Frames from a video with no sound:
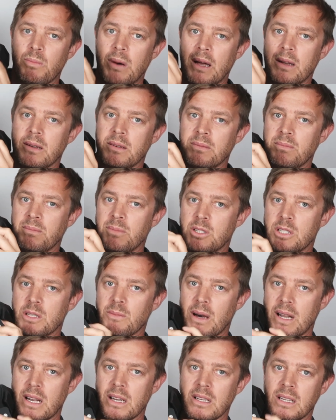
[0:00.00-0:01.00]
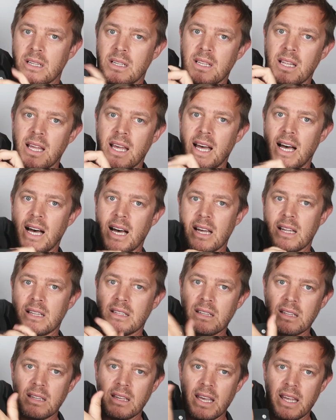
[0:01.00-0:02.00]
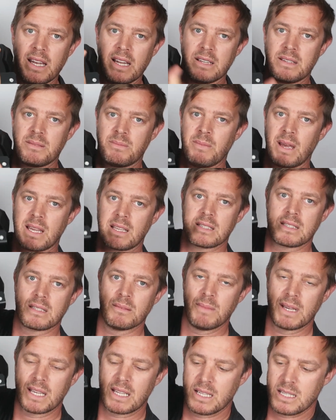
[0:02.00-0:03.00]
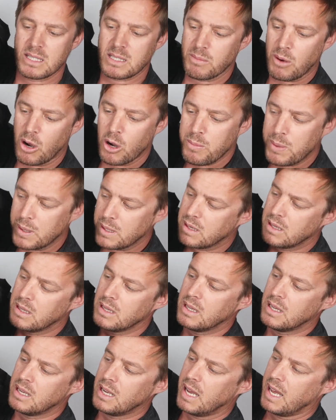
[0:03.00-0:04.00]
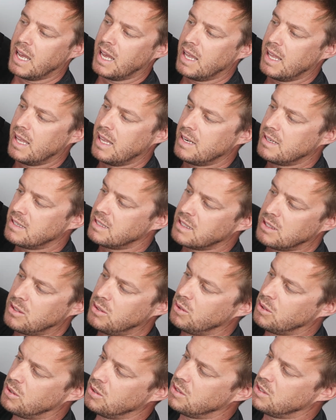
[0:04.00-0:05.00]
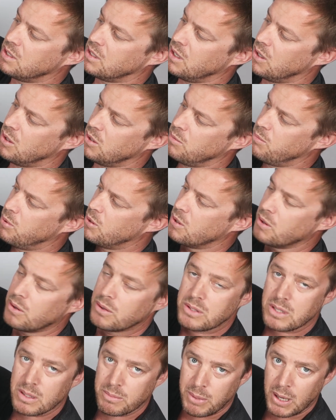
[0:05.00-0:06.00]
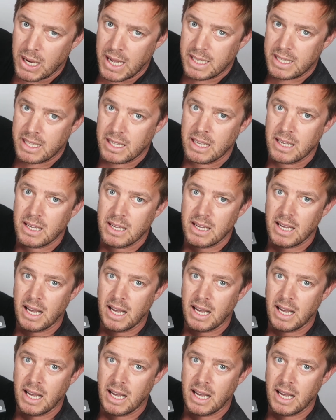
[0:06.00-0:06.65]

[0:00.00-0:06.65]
the button, push the button, and it makes the mechanism open, and you're good to go. You put it onto the bike.